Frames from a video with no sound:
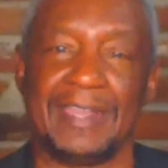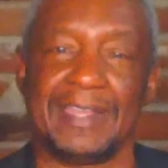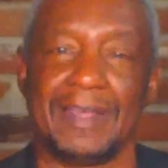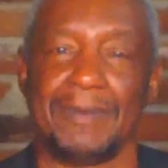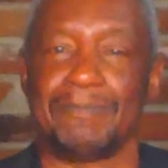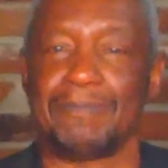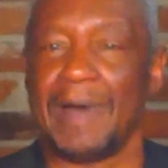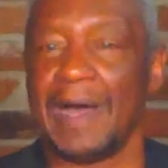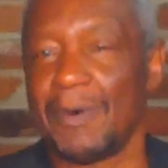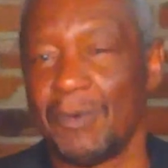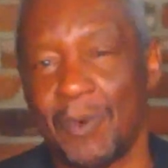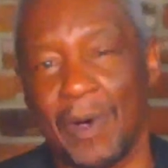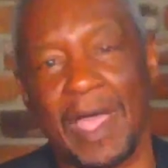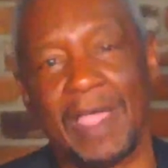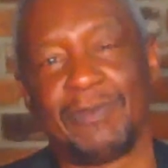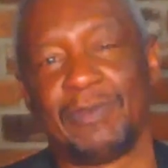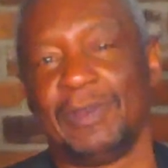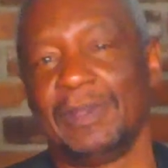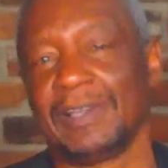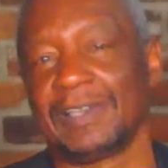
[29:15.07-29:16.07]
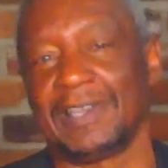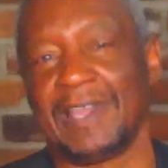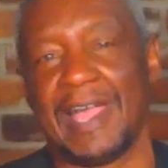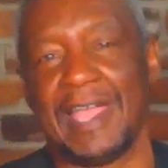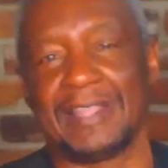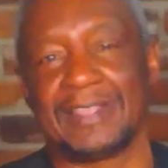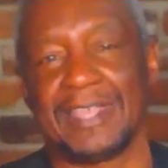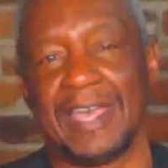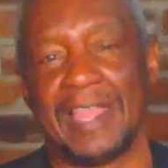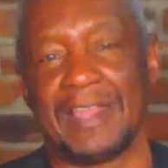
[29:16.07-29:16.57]
if my wife looked
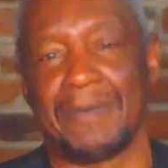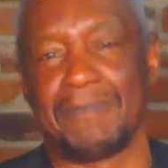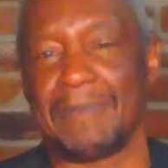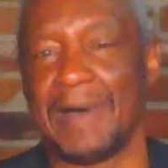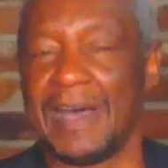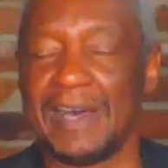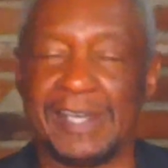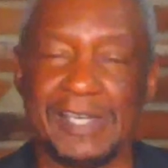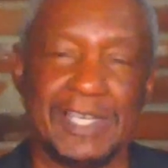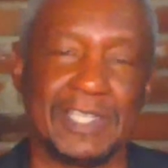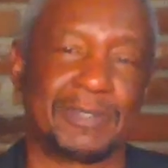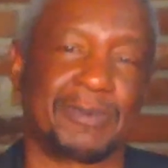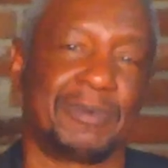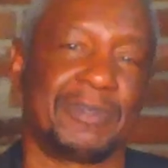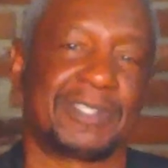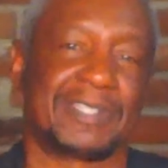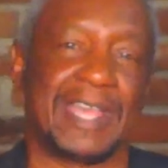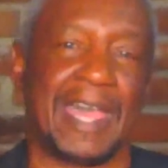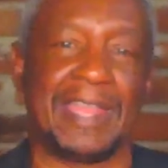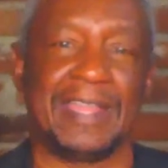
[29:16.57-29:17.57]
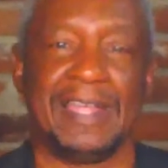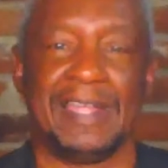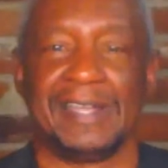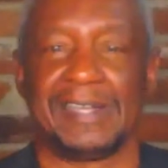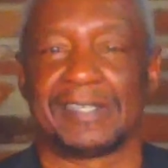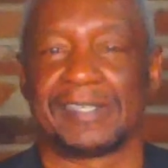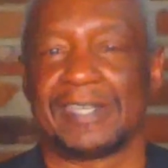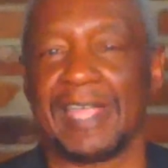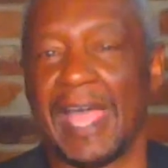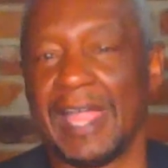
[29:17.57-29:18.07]
like that, if my husband was
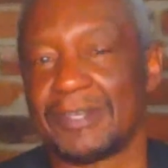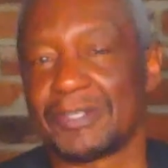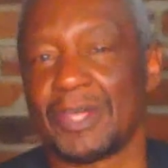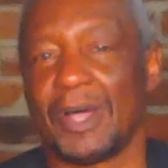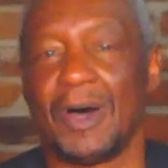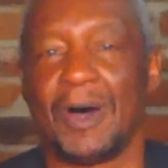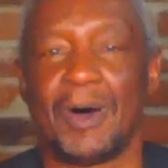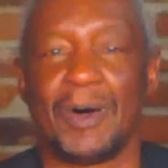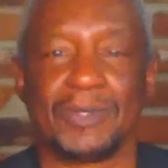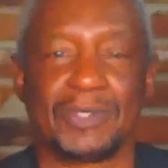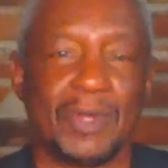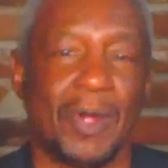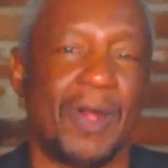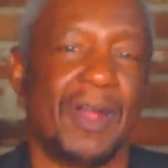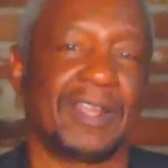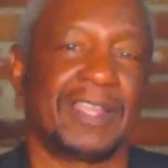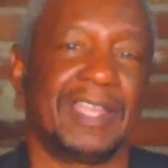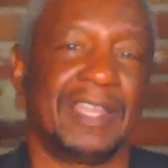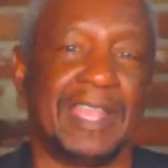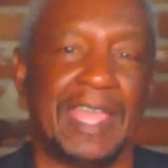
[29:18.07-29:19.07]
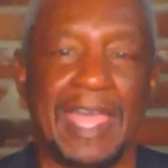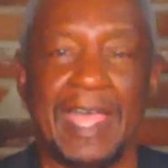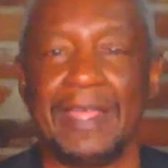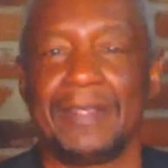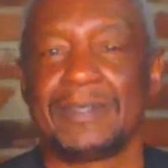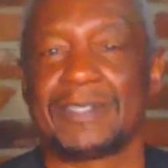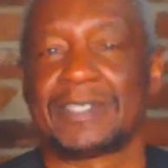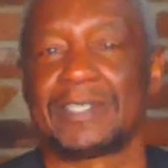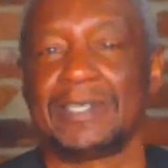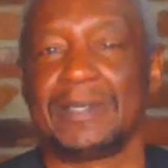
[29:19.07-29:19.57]
that tall, dark, and
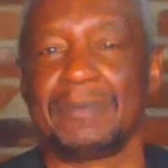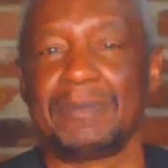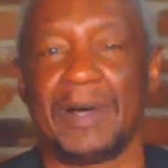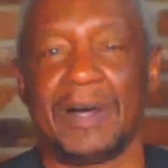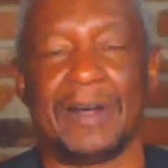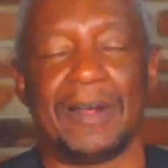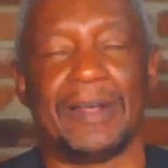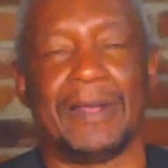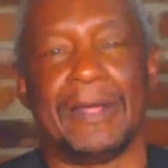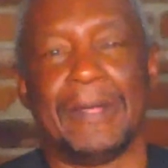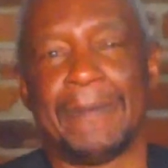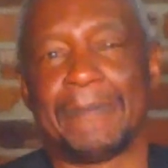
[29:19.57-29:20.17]
handsome, or